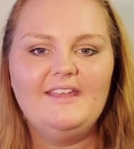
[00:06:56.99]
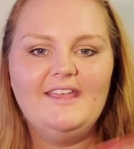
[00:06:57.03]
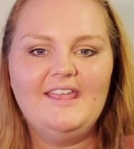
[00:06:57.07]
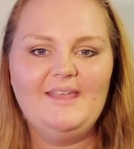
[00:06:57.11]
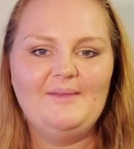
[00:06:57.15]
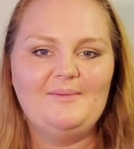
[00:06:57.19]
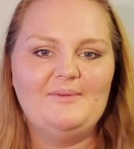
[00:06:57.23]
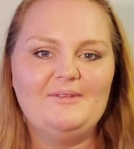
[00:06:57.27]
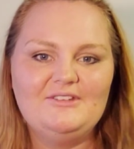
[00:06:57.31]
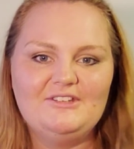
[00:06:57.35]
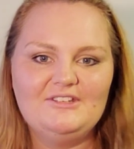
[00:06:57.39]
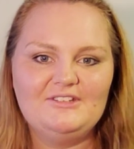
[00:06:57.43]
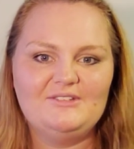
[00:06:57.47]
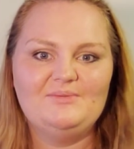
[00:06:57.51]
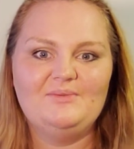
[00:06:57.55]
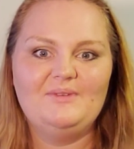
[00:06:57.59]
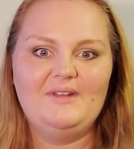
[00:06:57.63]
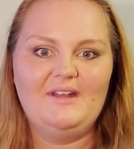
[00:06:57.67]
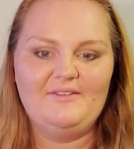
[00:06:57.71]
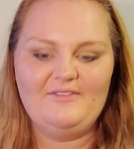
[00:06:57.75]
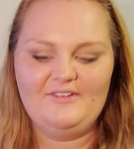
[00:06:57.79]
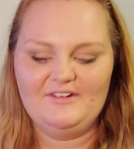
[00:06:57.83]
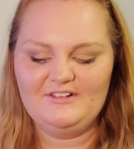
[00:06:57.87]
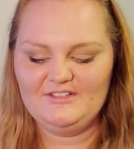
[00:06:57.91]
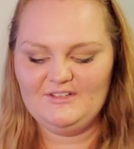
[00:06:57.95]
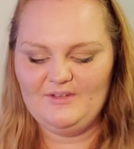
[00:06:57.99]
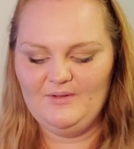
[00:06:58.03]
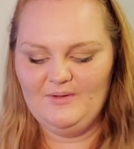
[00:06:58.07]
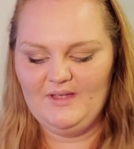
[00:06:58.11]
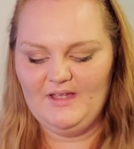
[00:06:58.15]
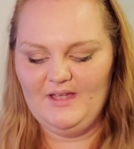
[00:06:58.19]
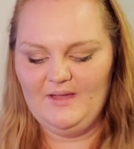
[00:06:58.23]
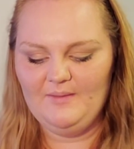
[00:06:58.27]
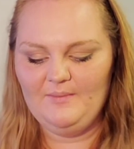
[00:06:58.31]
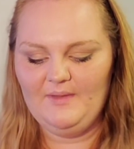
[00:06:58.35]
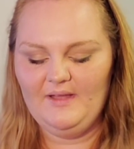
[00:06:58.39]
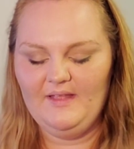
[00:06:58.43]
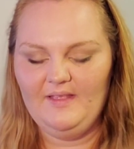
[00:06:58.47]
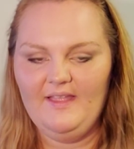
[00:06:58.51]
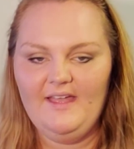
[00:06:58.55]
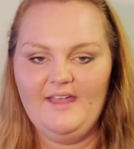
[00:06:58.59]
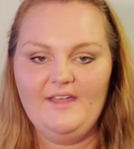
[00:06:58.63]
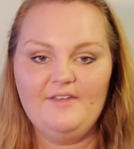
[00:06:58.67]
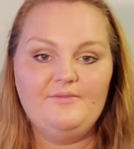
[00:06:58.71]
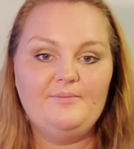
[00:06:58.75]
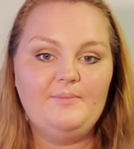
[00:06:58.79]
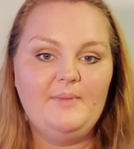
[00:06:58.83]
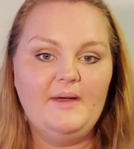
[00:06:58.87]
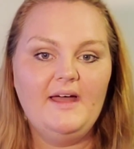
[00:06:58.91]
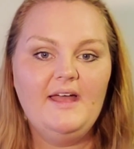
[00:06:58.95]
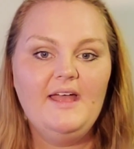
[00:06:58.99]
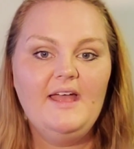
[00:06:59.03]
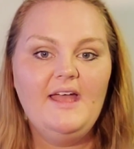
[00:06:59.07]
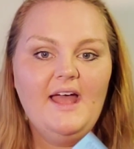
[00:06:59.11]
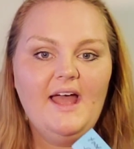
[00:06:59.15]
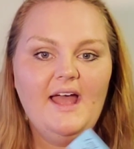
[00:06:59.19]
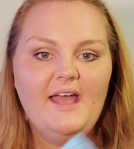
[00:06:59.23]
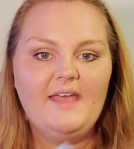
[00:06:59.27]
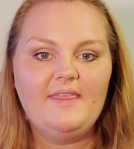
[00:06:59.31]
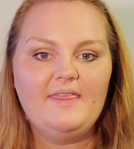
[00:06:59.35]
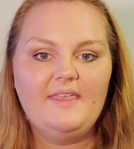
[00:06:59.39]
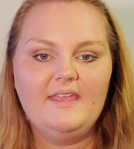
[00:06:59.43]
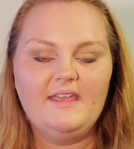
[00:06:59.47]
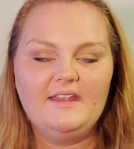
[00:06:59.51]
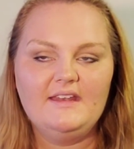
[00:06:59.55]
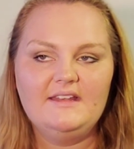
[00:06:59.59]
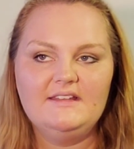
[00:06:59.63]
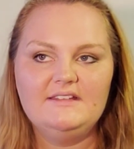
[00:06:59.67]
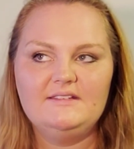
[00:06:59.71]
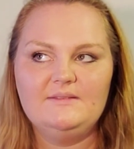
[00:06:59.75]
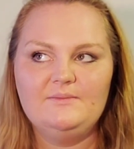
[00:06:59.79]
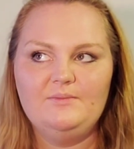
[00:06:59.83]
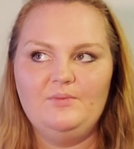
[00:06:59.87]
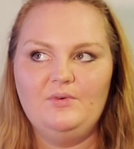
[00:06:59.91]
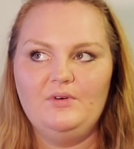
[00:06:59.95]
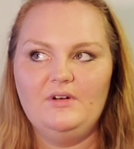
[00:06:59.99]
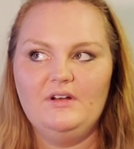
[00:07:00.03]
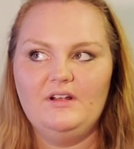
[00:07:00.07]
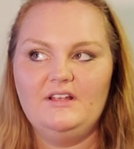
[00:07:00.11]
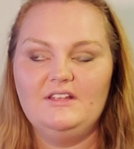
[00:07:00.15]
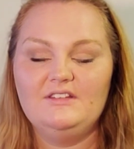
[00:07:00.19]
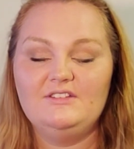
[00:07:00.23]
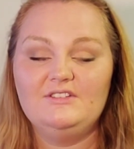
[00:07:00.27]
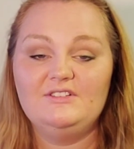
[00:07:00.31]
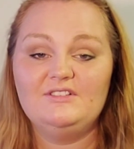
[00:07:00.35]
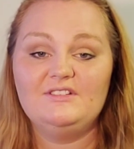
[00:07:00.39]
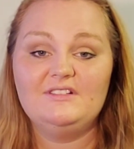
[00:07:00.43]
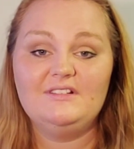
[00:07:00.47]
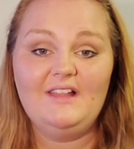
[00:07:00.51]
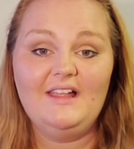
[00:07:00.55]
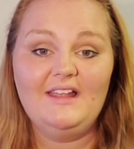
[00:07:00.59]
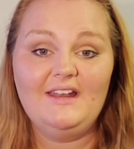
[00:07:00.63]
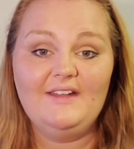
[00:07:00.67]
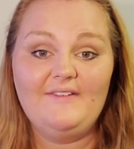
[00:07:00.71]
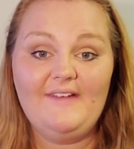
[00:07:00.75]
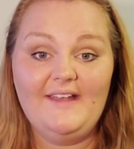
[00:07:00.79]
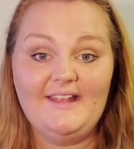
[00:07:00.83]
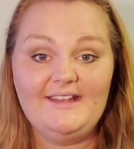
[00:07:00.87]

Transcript: keep it just whatever is going on in my life, but I think it is important because there's a lot of